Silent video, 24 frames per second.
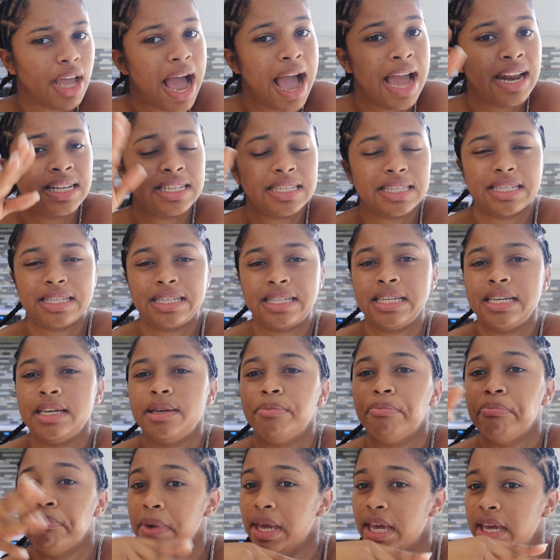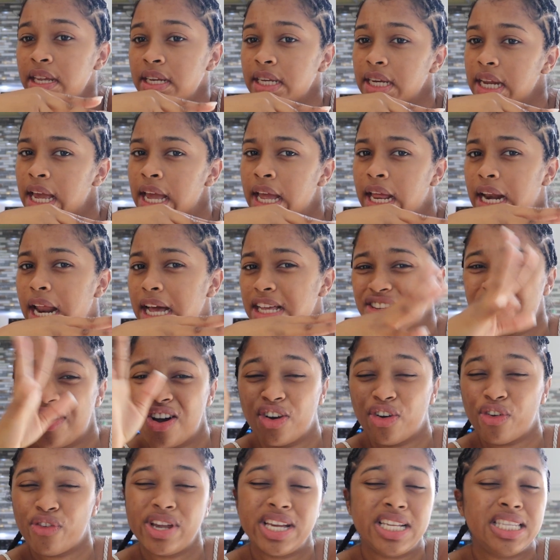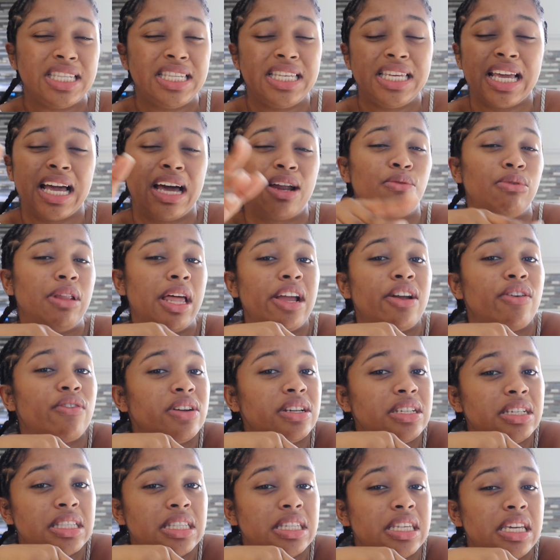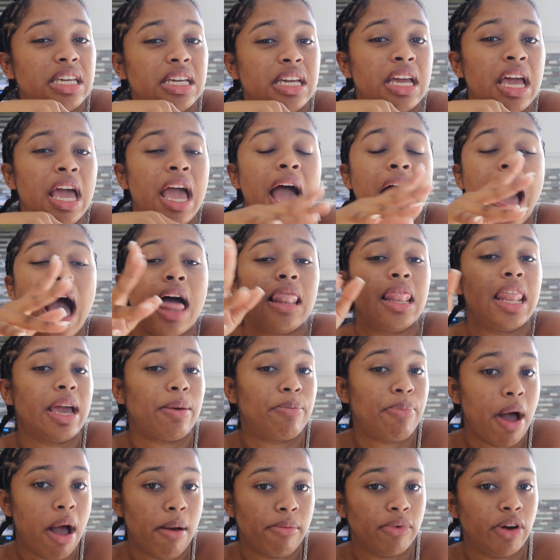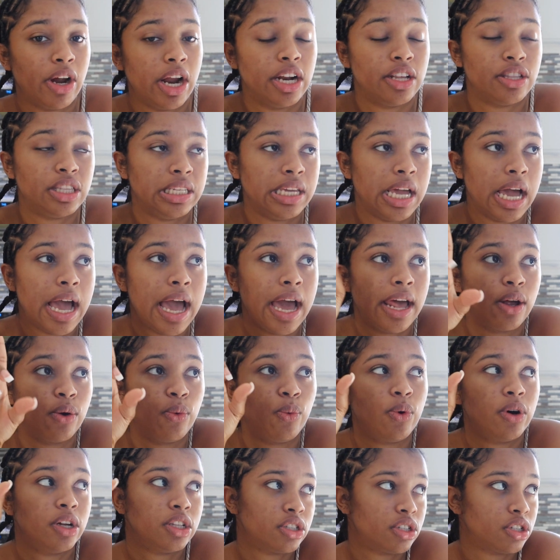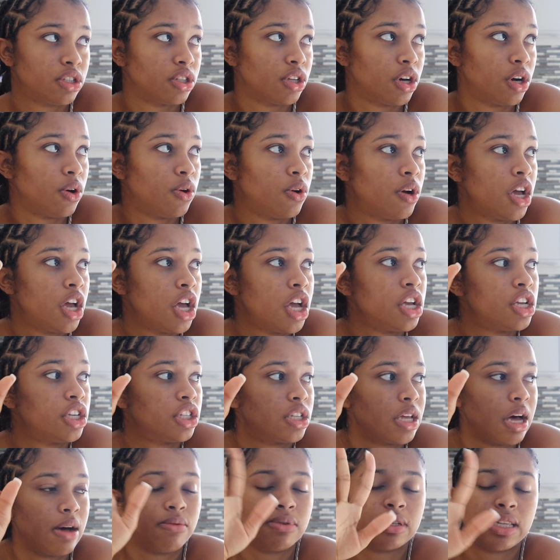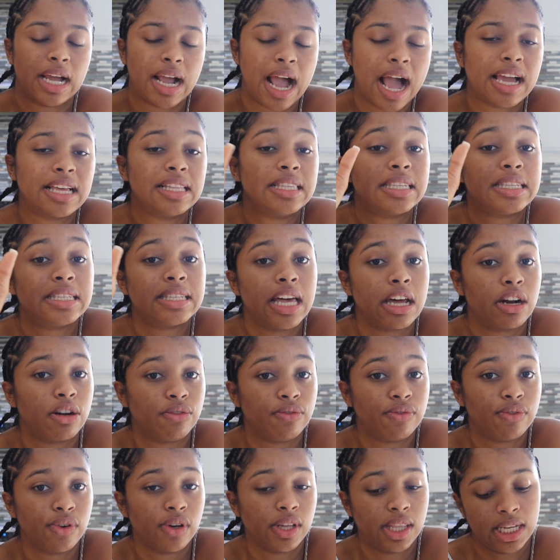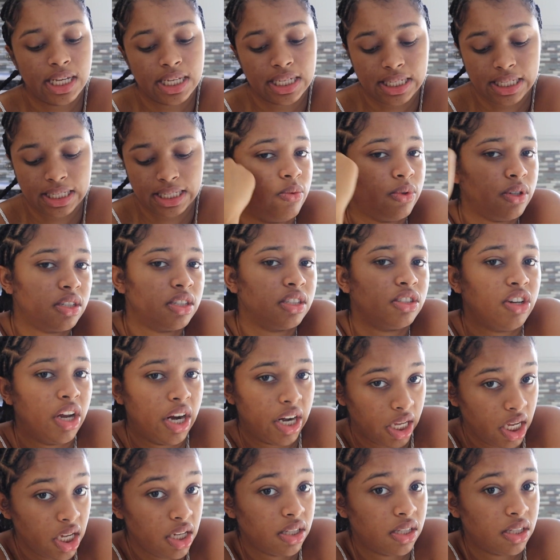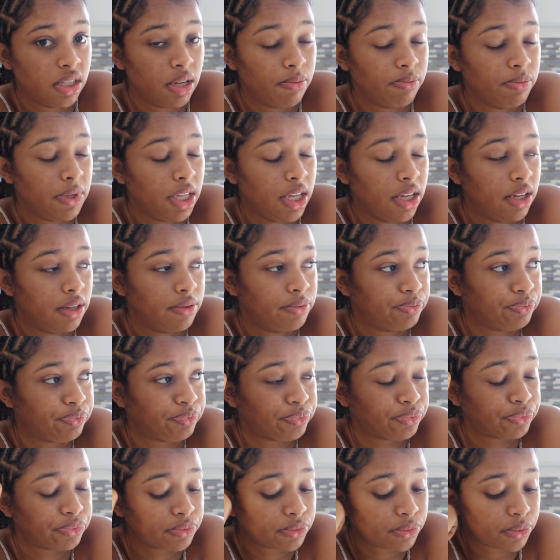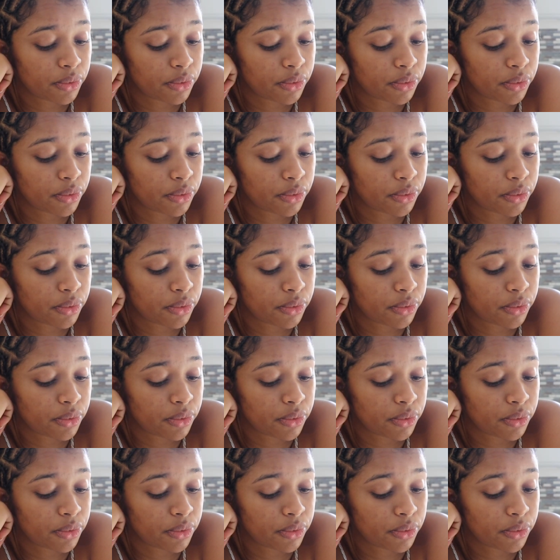I didn't see mint and I saw green tea. I don't like green tea. I like pomegranate tea. I had it once though. So I was like, I can settle for this. We're gonna try to eat something.